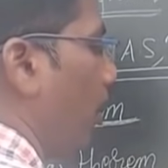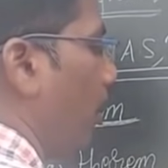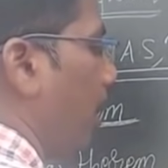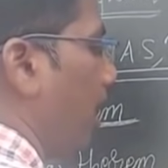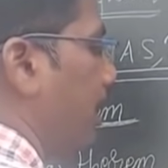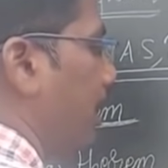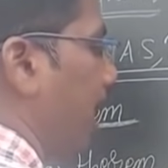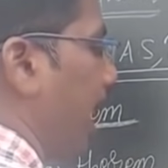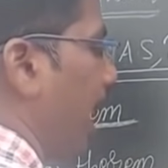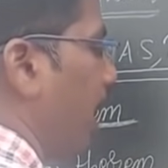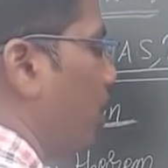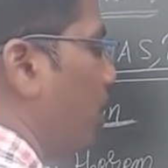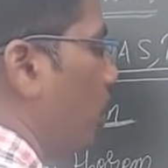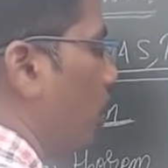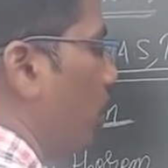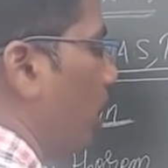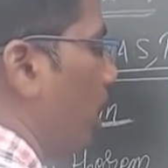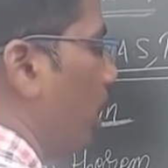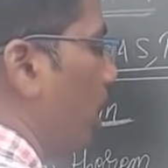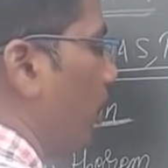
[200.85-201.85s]
but size
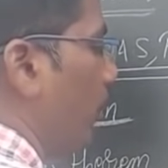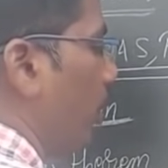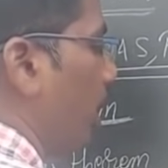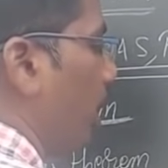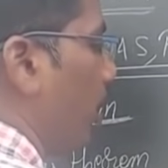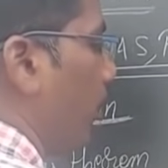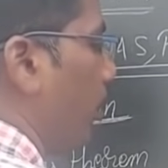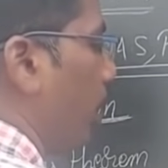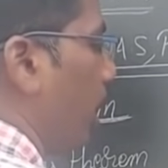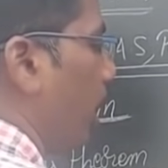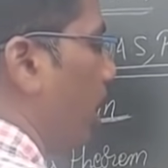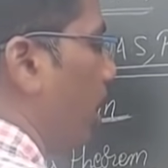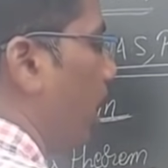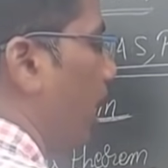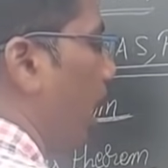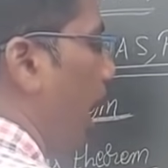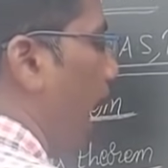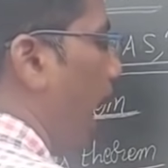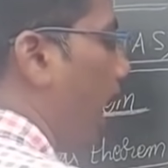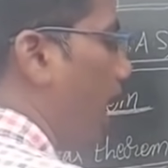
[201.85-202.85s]
only different, but
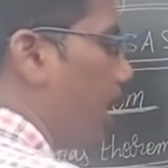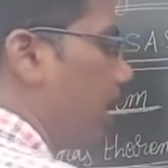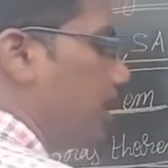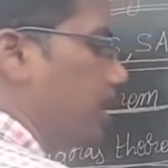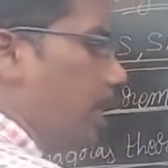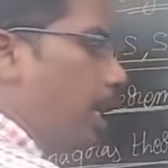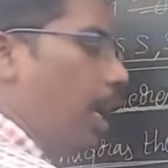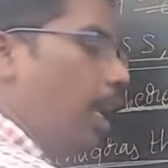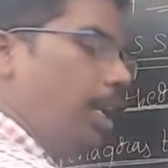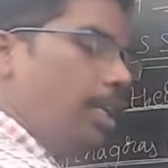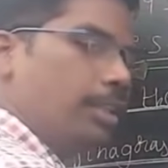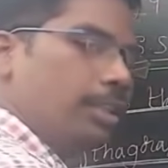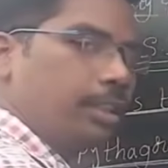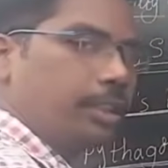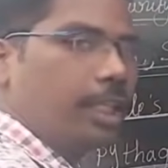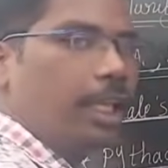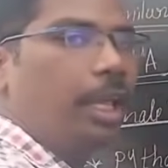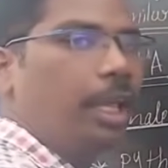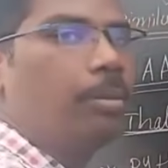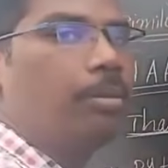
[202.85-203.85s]
angles are
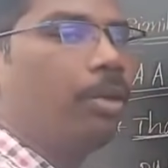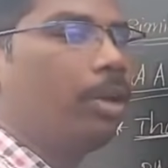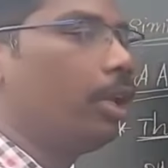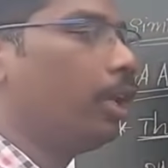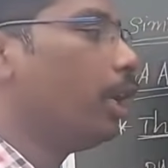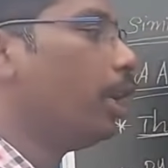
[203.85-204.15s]
same.